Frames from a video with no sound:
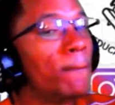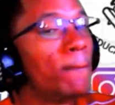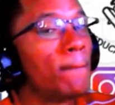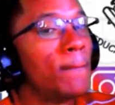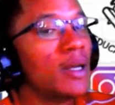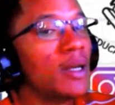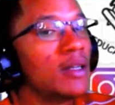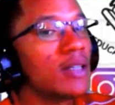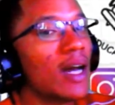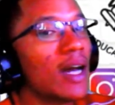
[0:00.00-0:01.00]
build
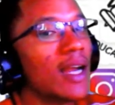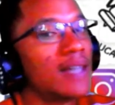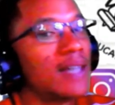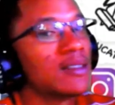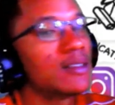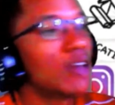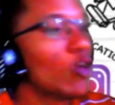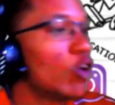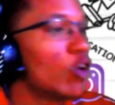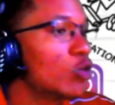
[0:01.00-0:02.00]
a lattice
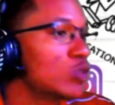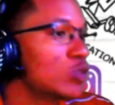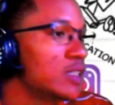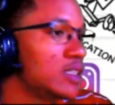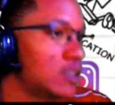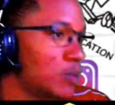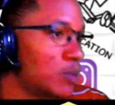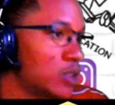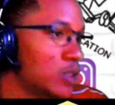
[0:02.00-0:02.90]
around these numbers.